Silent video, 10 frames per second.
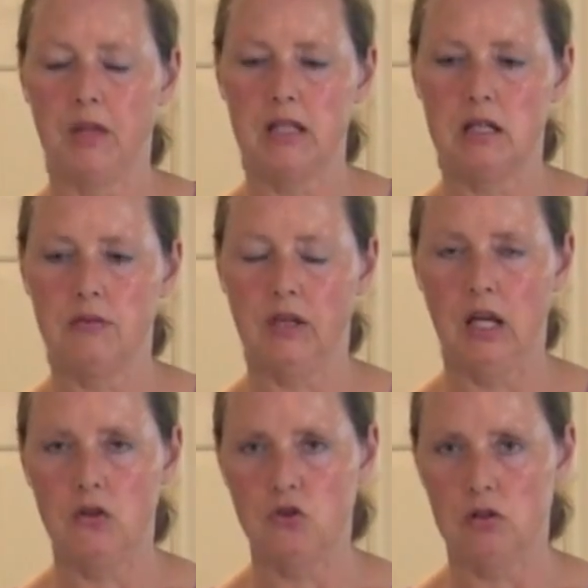
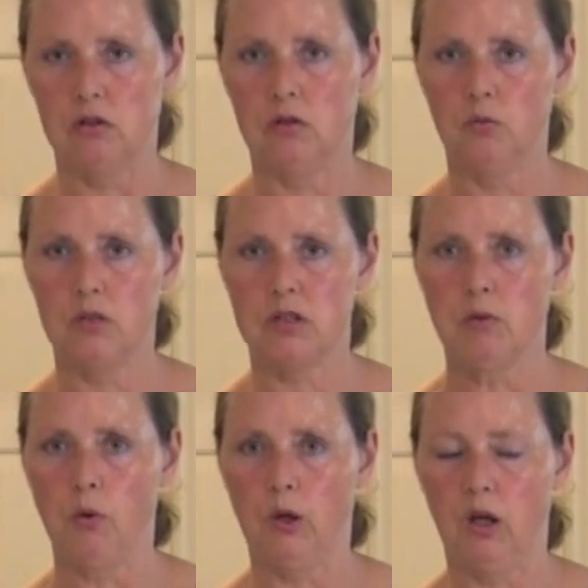identification with
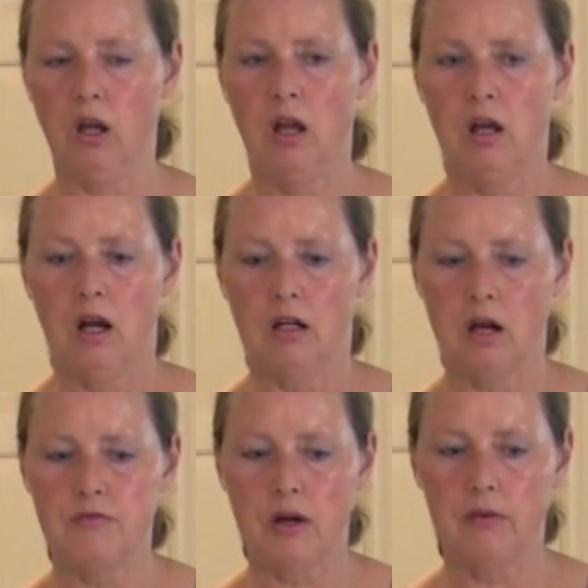smoking, and
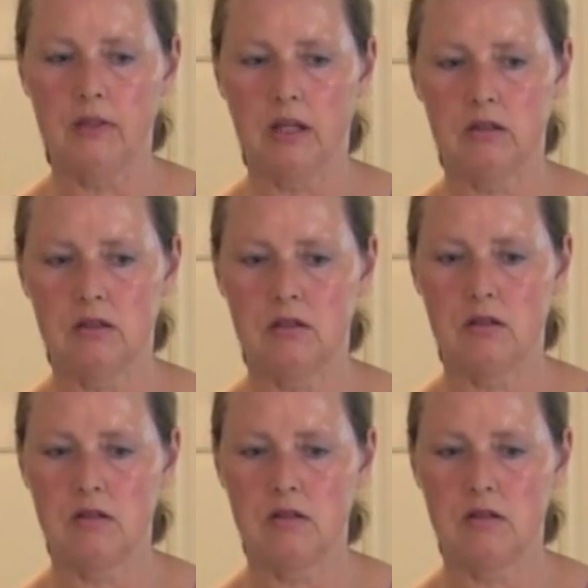I found that